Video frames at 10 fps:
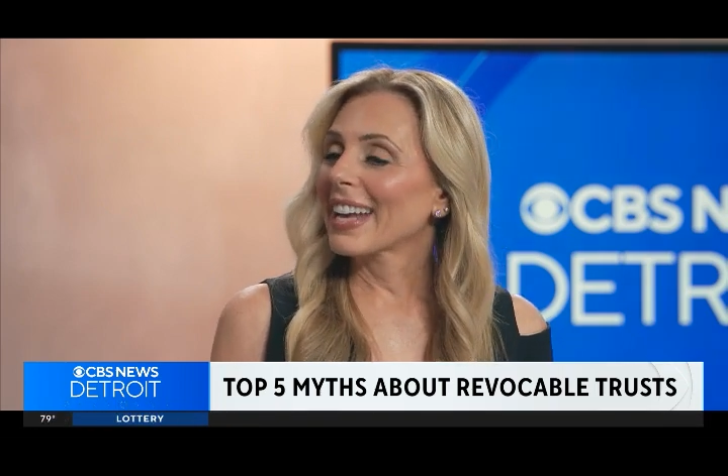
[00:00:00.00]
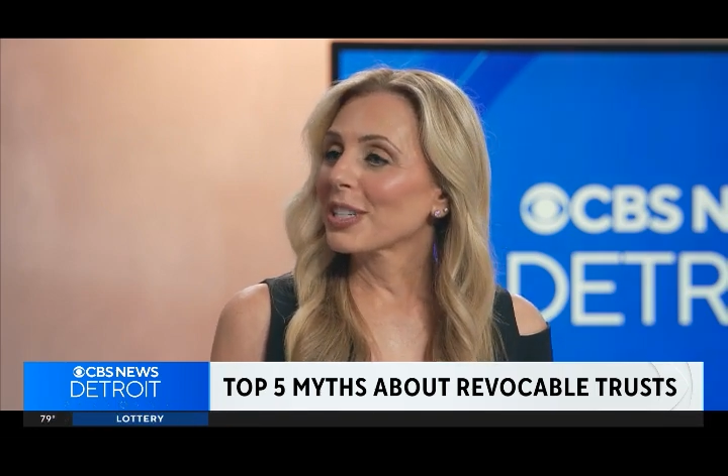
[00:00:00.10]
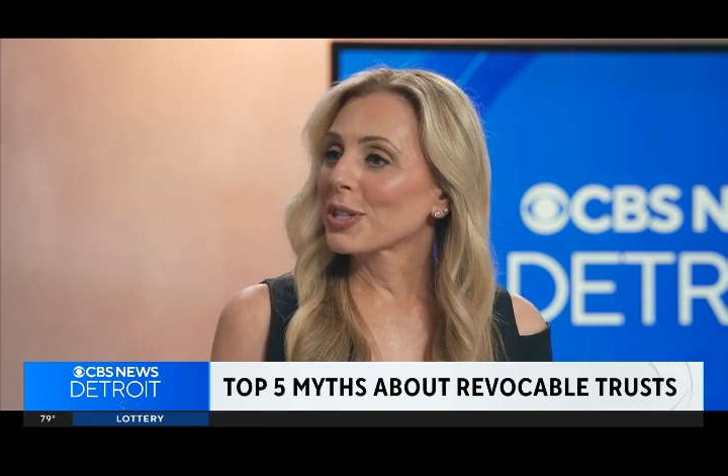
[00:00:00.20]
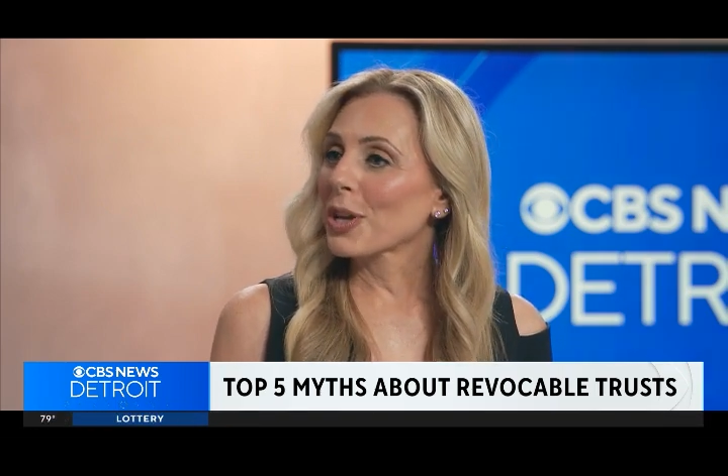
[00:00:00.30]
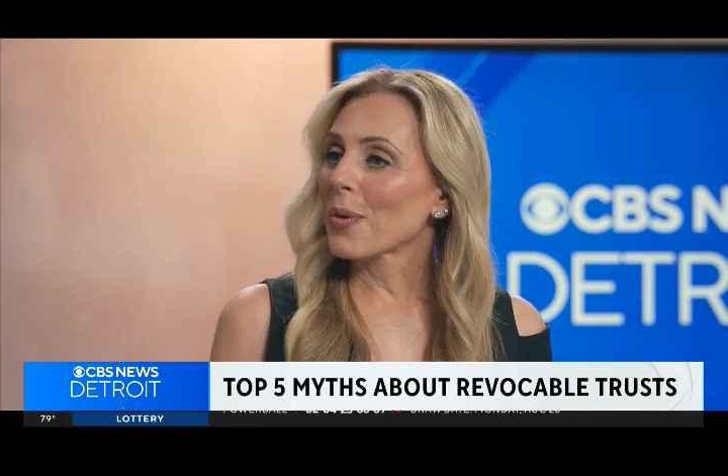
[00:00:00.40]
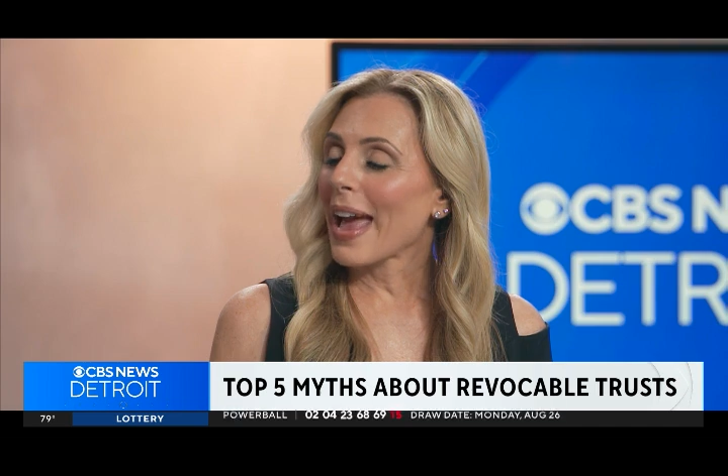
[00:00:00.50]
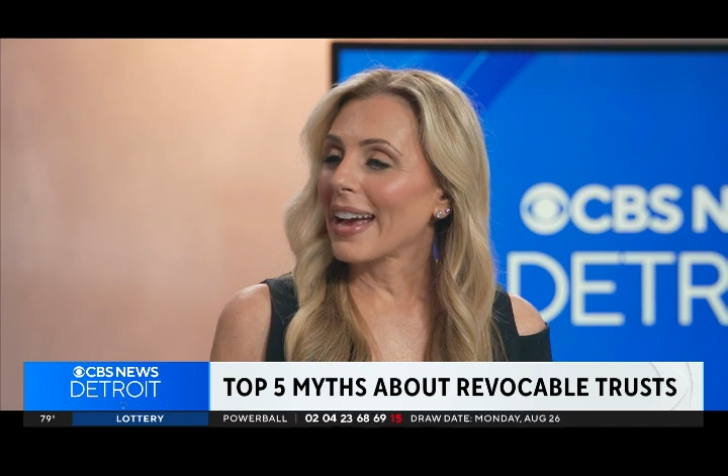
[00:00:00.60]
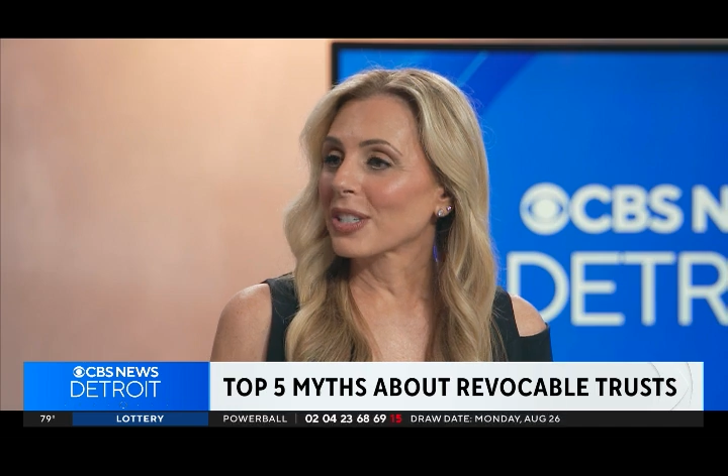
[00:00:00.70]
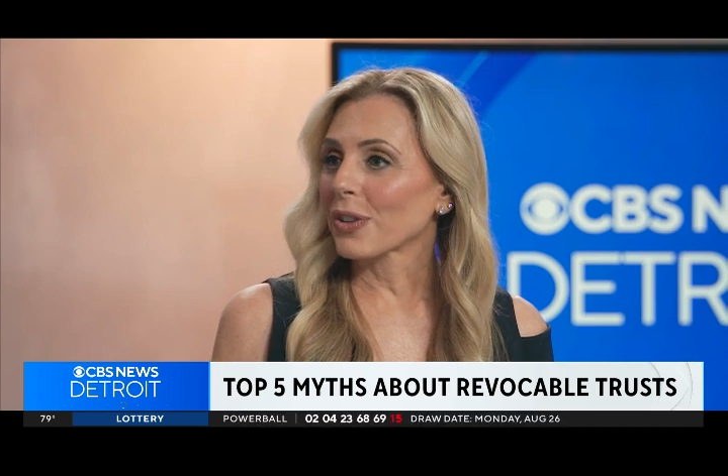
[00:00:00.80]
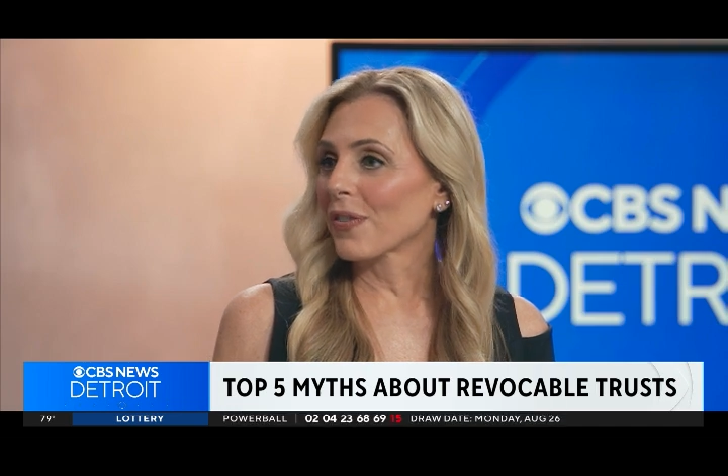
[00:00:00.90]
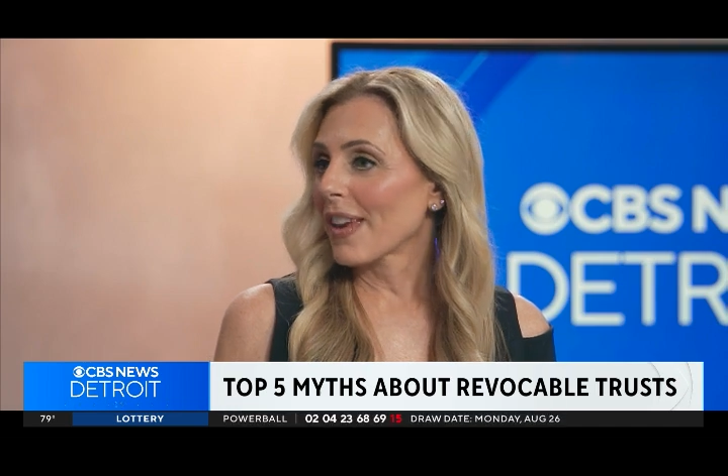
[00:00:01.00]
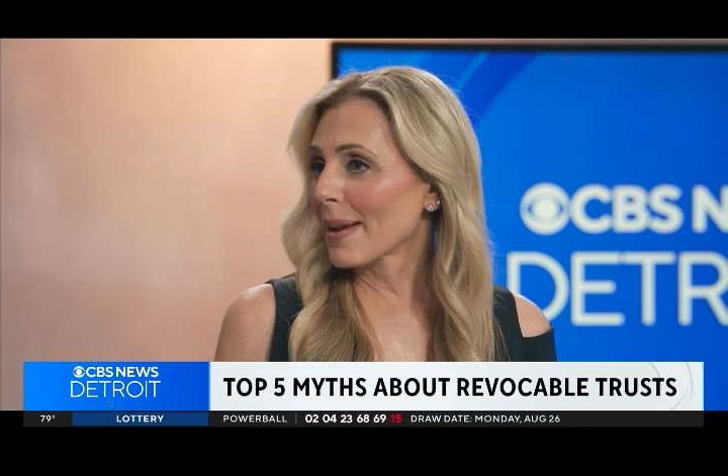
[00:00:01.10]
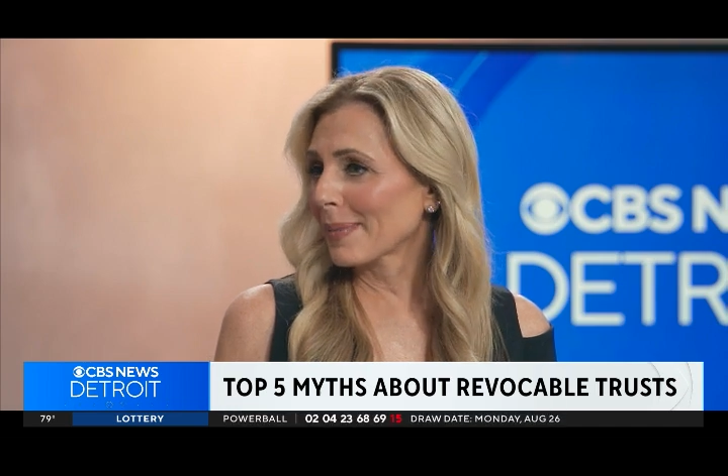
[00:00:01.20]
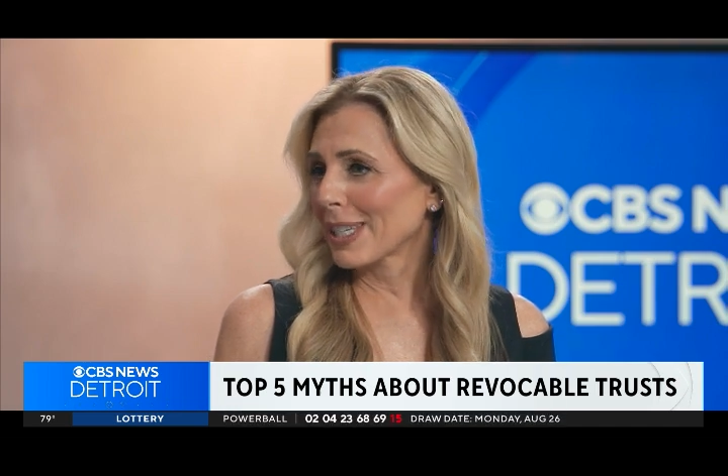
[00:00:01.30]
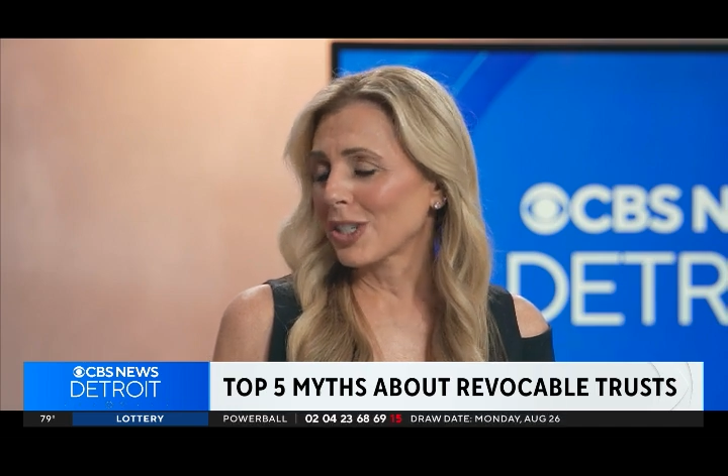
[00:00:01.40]
And so as your
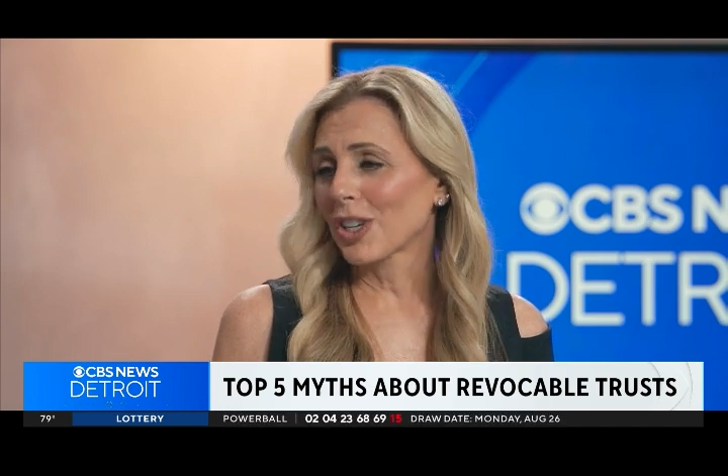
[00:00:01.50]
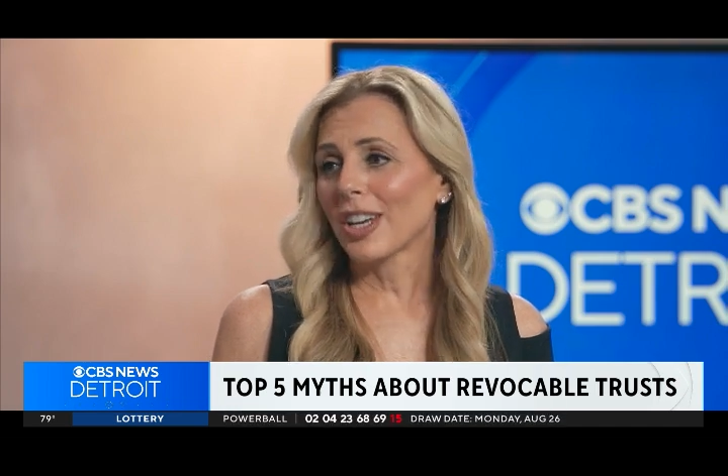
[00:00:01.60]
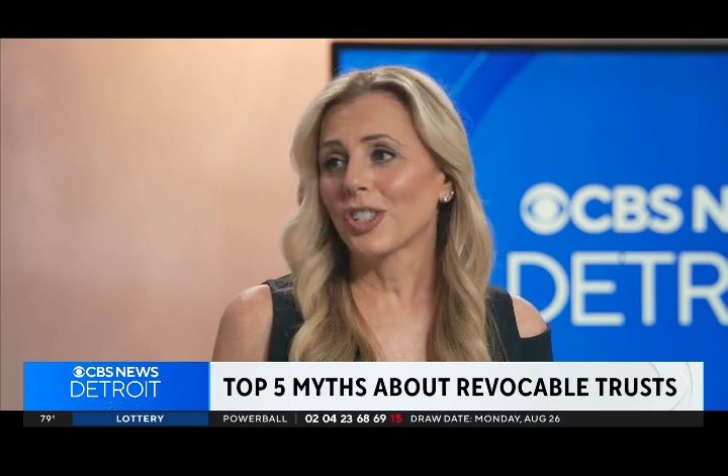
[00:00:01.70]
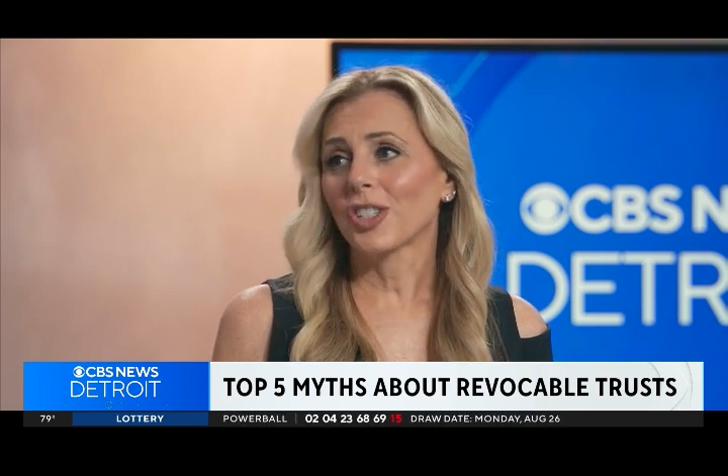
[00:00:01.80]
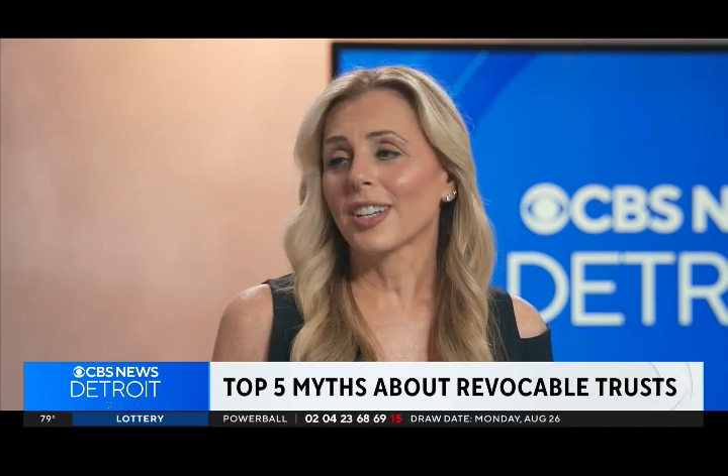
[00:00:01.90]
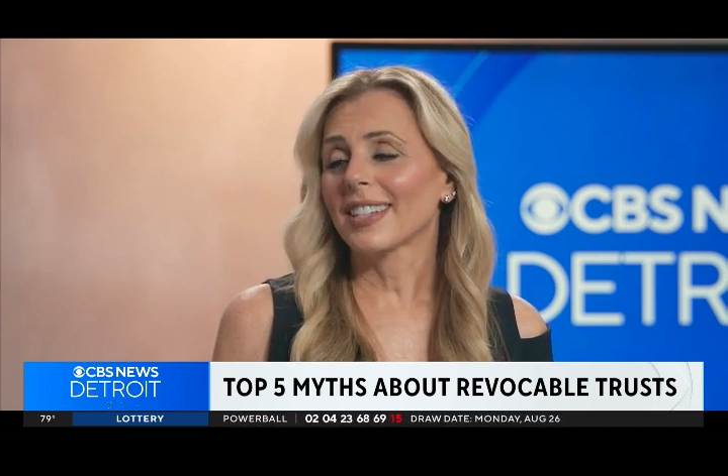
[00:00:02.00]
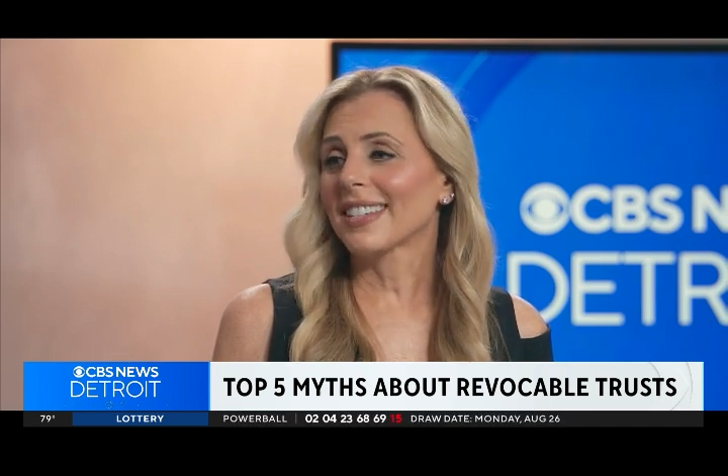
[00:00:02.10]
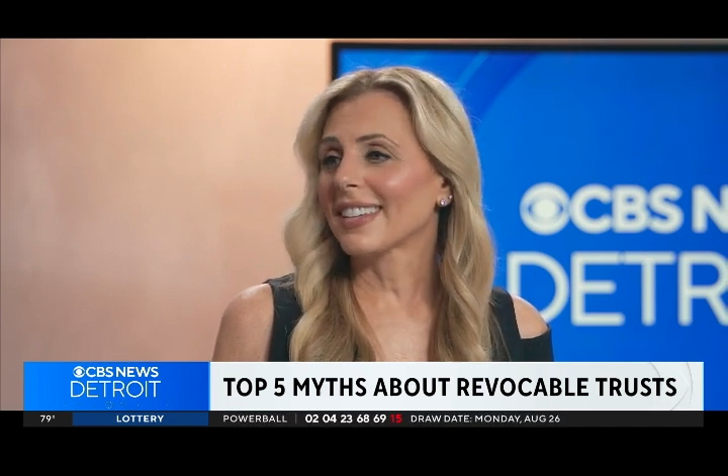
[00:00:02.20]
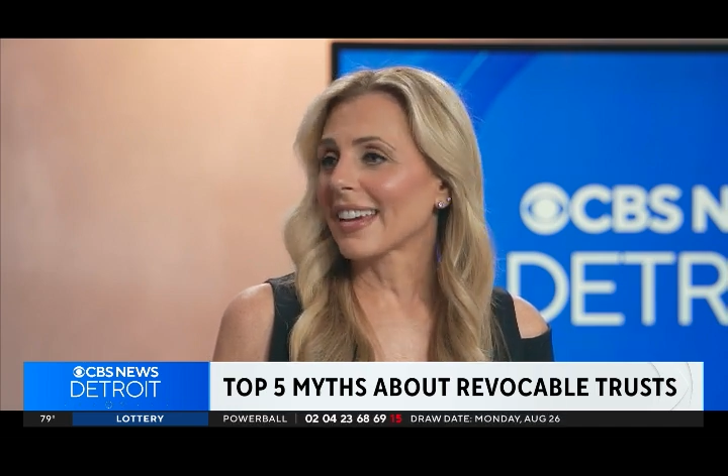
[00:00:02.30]
family changes,